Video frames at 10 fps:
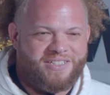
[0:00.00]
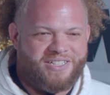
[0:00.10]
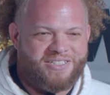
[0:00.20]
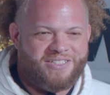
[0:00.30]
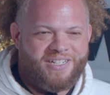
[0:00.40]
You
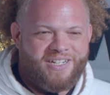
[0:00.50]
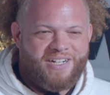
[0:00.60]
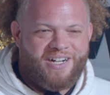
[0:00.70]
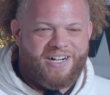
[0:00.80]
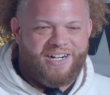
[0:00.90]
know,
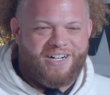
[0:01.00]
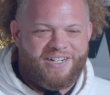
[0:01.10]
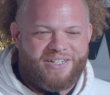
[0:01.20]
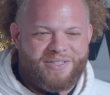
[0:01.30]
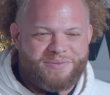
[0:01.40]

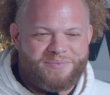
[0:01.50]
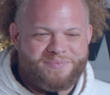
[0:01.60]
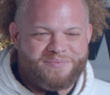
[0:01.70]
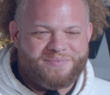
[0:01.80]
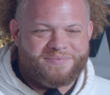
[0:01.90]
um,
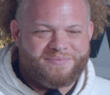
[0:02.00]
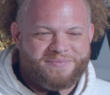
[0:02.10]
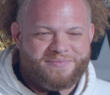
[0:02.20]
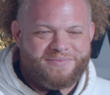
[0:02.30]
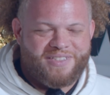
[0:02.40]

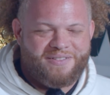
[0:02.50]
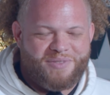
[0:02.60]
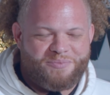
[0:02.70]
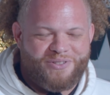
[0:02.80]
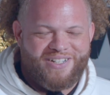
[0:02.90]

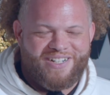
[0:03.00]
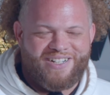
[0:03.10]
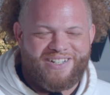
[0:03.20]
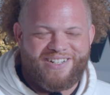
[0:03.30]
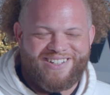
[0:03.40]
my boy,
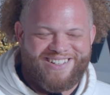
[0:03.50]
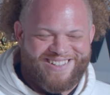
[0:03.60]
uh,